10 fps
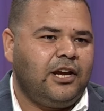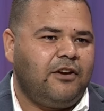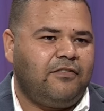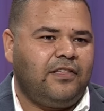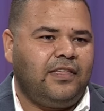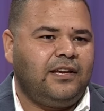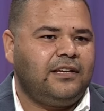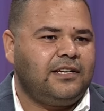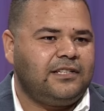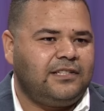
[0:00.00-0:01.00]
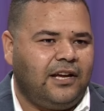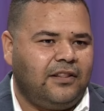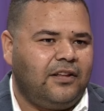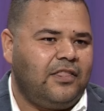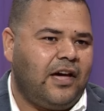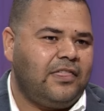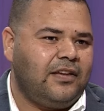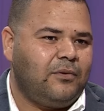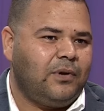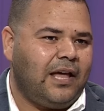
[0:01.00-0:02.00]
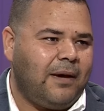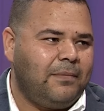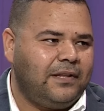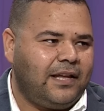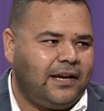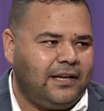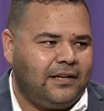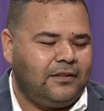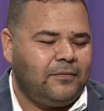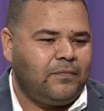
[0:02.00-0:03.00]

everything is done. Nothing will happen again.